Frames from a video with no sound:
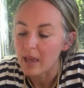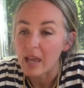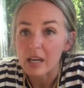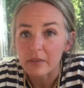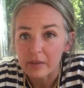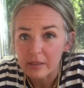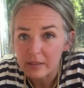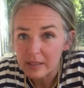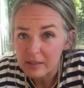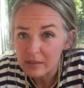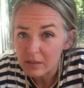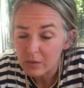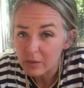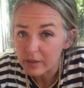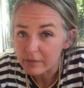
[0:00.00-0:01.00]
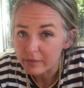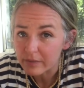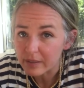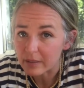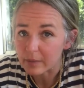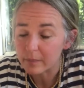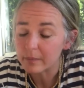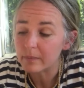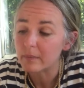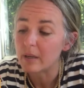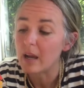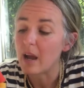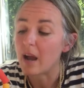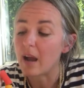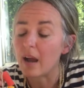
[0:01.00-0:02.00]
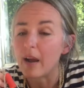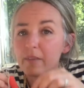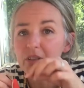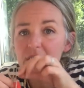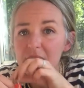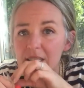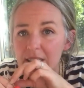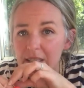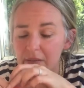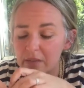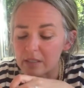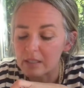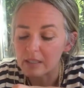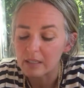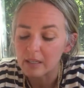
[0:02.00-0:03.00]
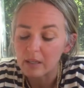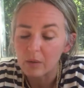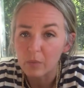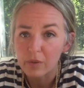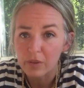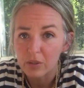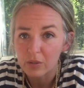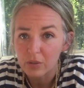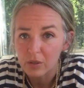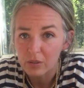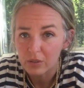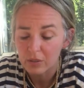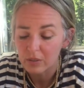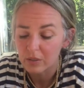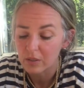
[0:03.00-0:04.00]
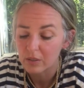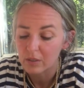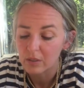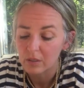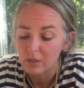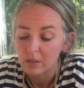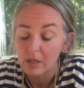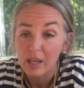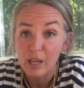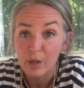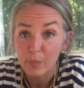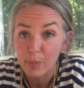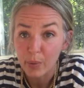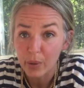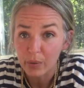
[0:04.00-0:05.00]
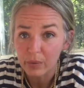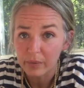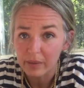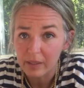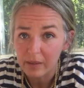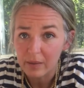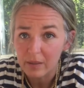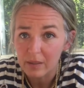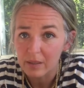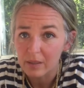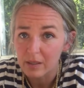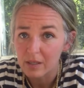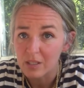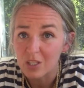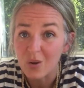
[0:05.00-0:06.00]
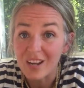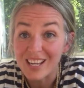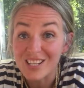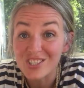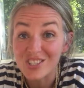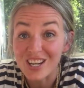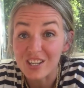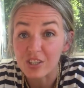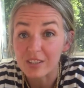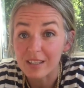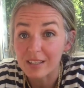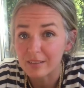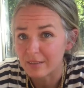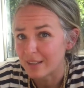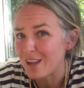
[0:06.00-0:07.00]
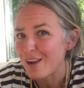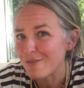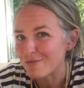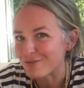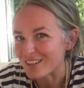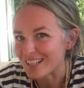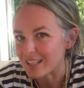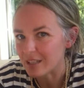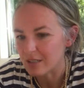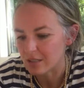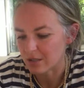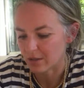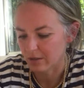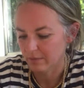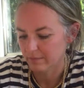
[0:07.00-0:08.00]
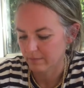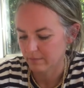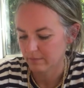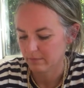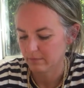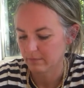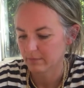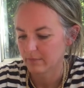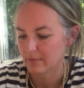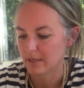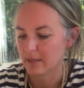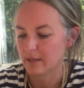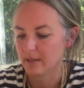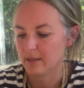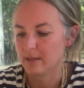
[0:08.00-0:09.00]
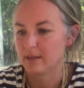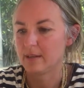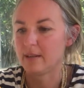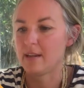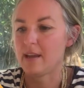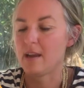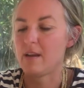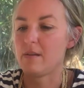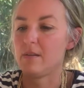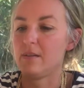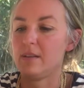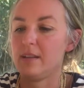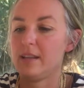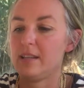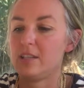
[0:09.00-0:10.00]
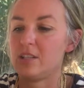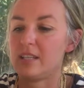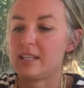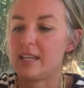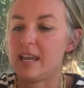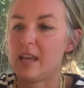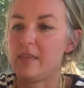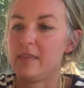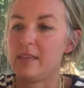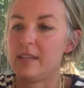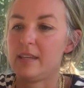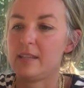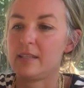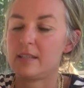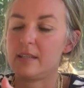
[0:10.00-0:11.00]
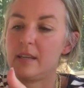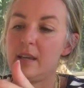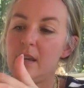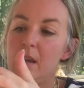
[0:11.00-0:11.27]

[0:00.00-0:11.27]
And if it doesn't quite fit him, I've just left it with a knot and a bow there, so I can change that if we need to. Now, let's just count these.